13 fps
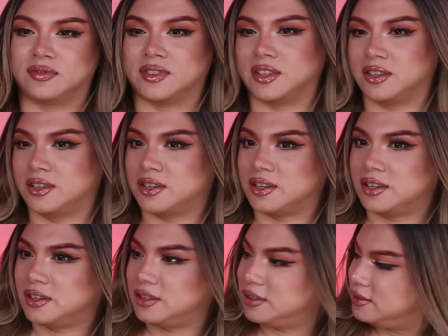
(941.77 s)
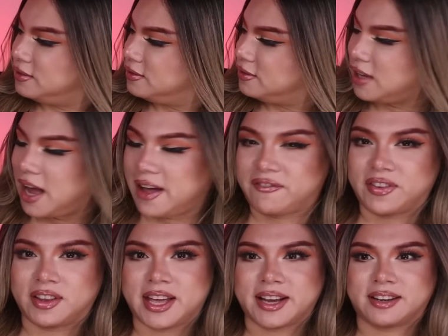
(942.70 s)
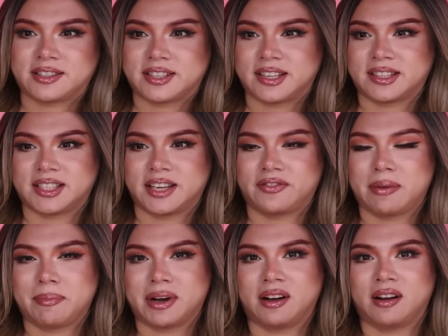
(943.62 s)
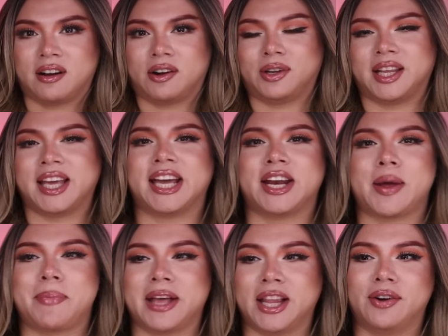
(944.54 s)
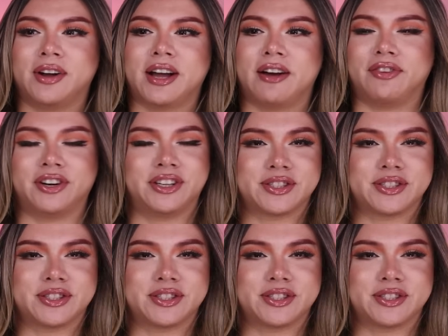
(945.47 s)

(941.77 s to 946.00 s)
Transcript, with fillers: Your green girl, redemption. I feel like she is giving You've Mongolian a pillow it, covers.